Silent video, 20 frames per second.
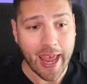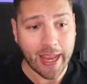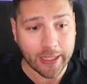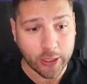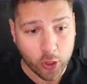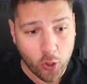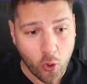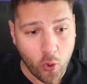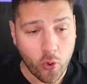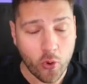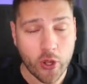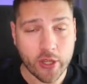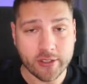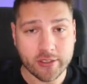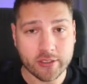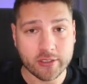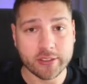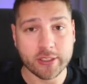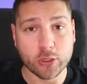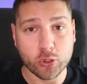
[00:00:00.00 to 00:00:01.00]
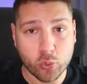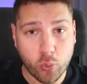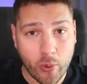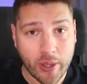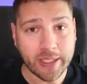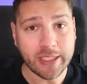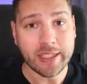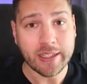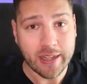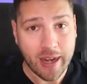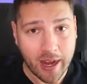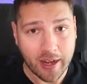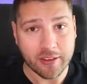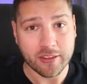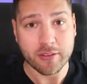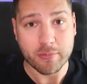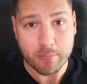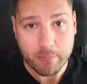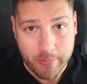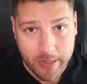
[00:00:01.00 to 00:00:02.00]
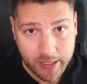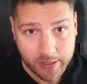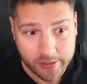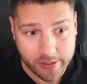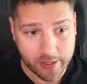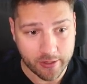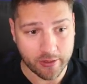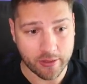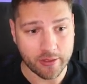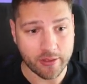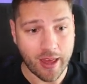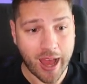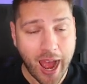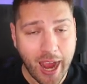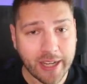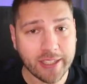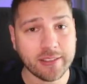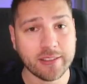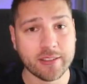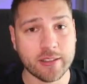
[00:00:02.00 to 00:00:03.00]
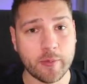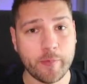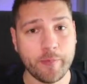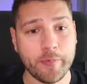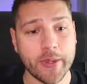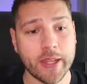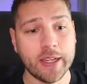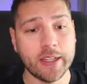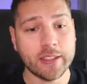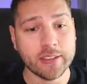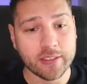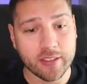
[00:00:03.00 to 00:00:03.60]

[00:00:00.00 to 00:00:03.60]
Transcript: and go until the 29th millionth item